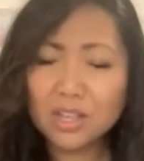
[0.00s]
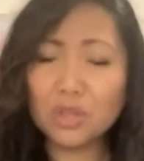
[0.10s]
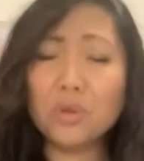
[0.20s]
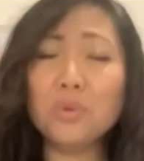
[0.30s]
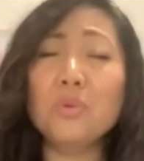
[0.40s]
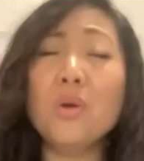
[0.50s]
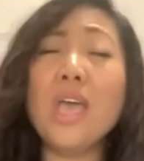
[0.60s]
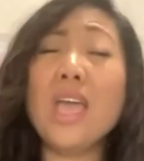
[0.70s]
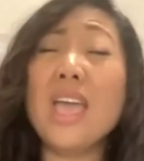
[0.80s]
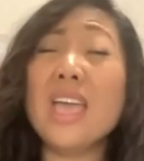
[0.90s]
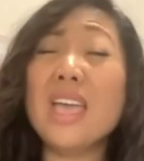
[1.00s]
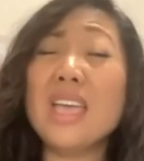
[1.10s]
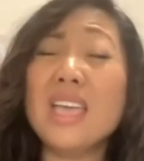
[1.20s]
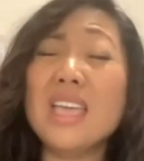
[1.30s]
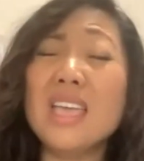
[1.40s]

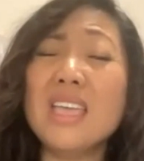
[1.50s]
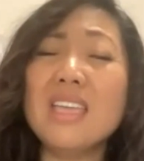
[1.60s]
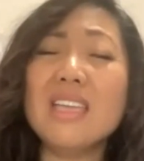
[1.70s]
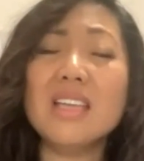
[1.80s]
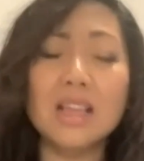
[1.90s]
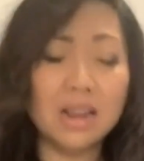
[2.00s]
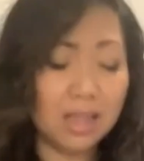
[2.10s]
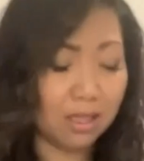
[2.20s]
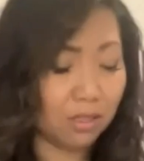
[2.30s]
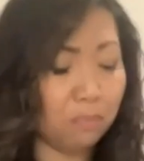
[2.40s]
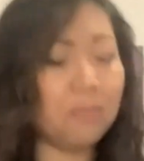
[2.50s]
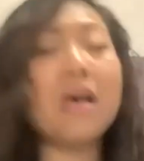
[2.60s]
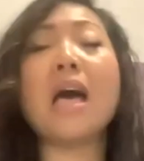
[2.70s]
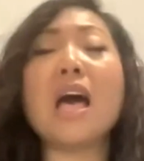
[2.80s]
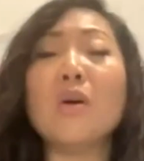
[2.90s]
away the
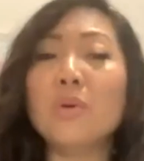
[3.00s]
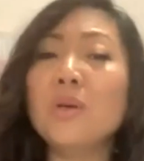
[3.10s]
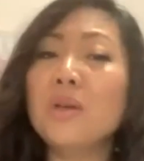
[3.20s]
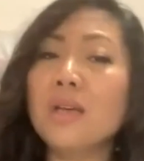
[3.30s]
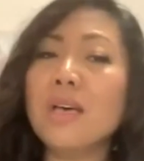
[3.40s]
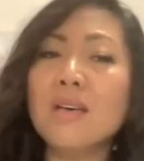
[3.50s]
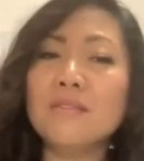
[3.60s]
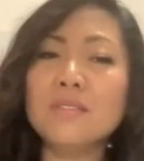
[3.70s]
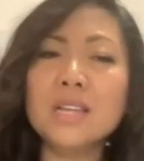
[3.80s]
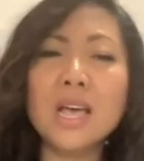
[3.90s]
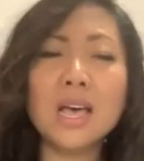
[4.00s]
power of no.